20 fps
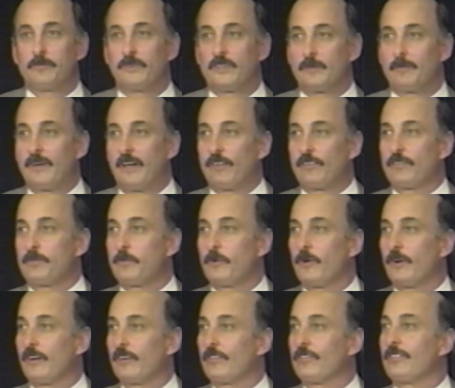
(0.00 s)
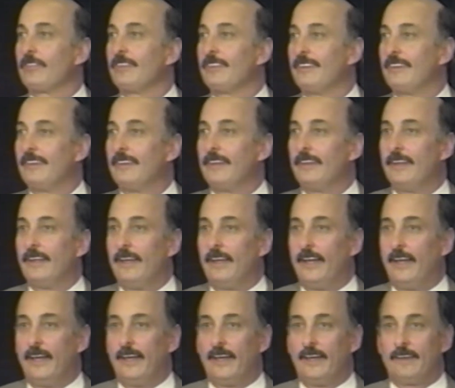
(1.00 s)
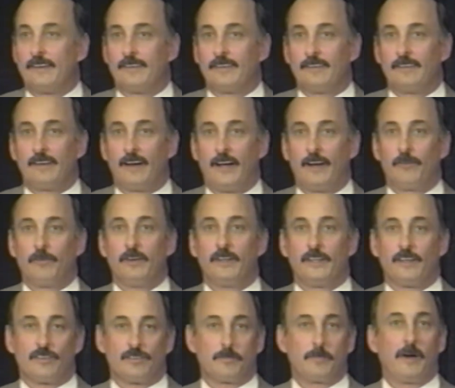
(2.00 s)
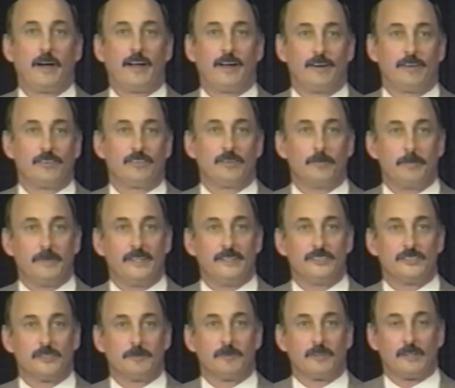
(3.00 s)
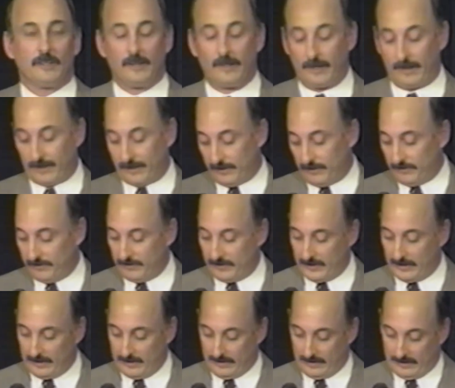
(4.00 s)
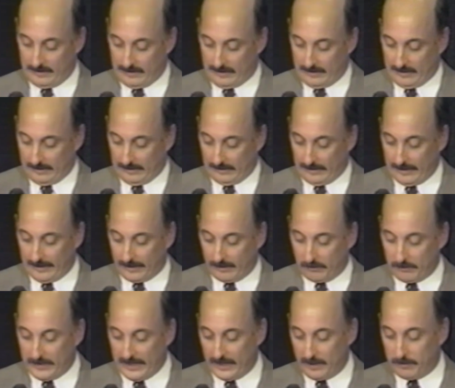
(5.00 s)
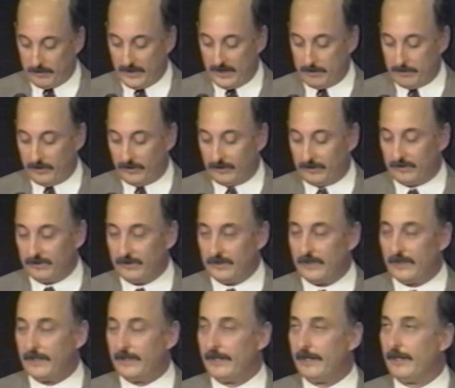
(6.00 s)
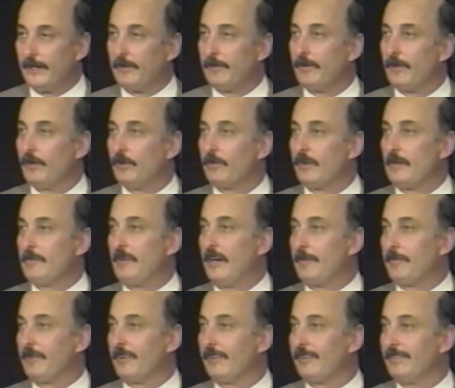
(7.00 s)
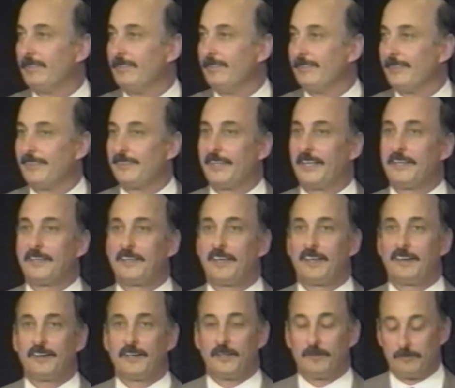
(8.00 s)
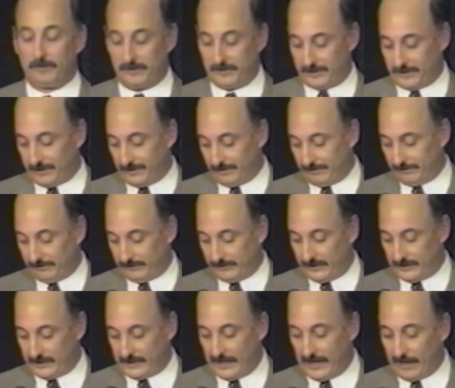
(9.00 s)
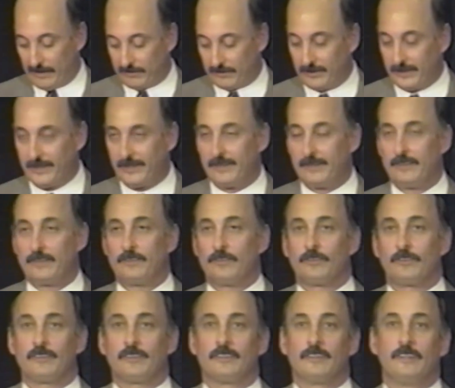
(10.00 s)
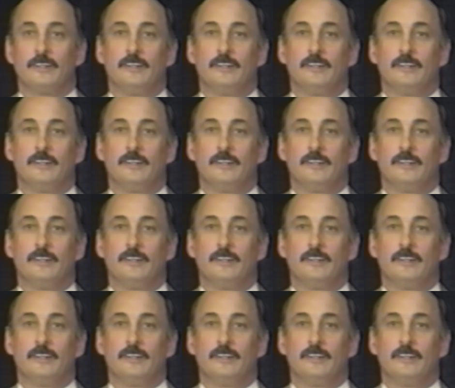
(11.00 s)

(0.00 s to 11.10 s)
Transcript: but about sports. And I really aspired to be a Jim Clark. Like many people who remember the day Kennedy was assassinated, or